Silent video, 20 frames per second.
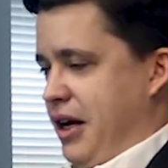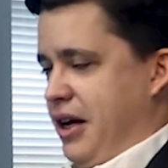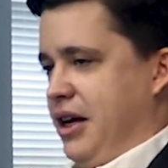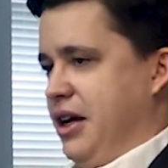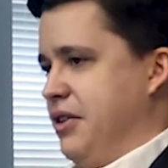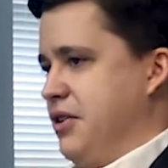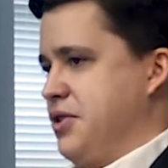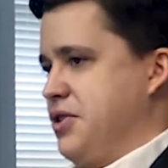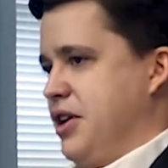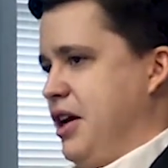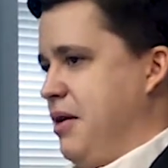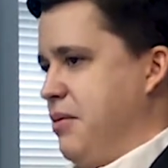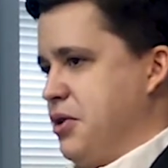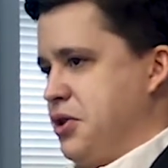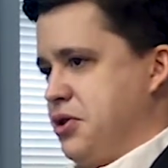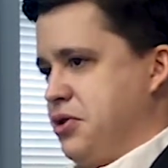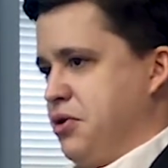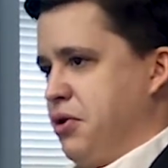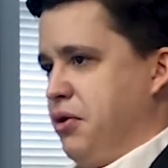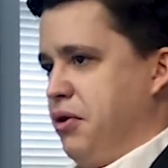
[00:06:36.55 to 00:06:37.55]
and the same
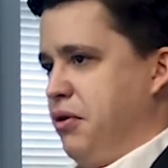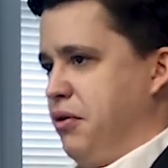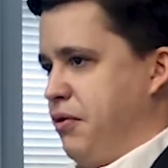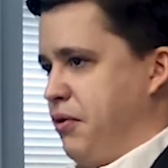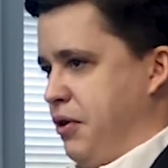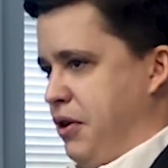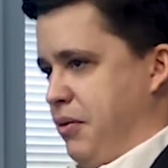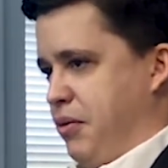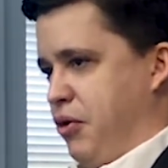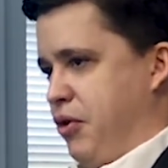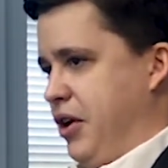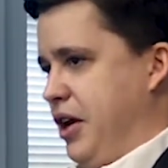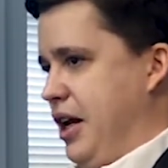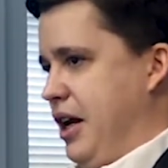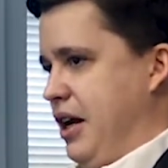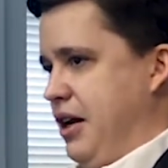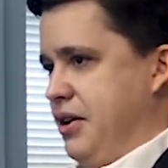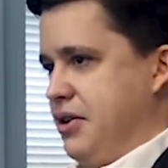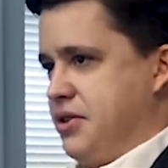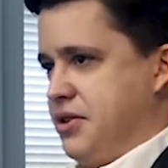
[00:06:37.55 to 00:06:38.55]
is true for the
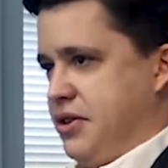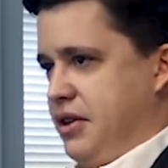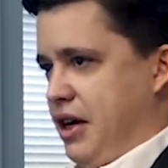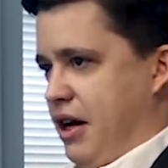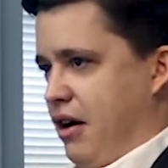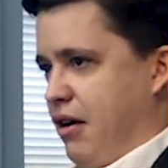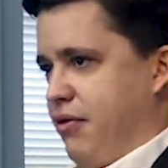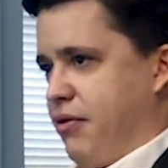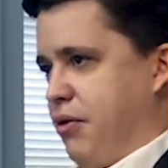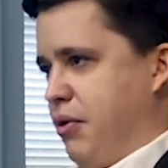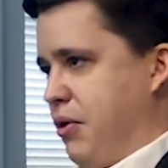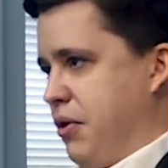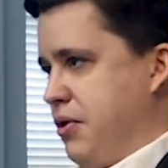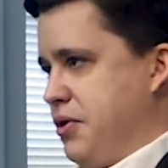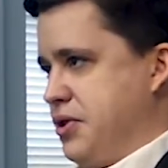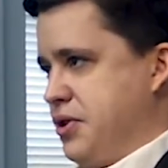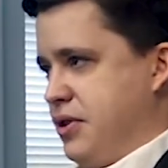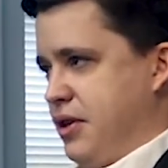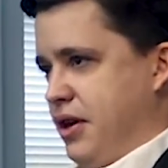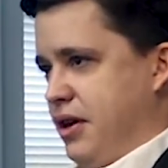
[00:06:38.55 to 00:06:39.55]
Marines, the Air
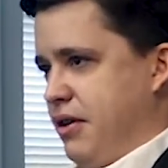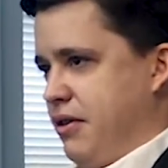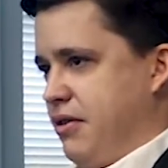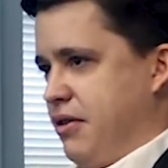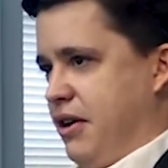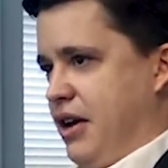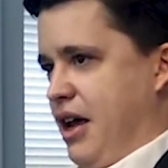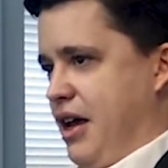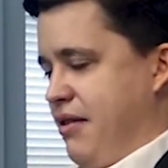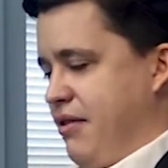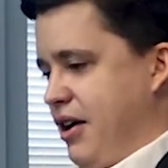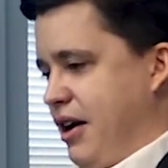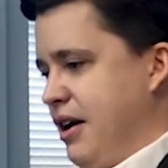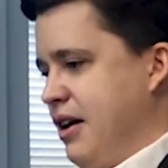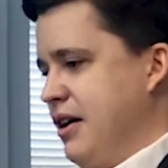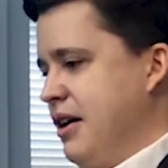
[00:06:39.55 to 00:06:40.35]
Force, the Navy.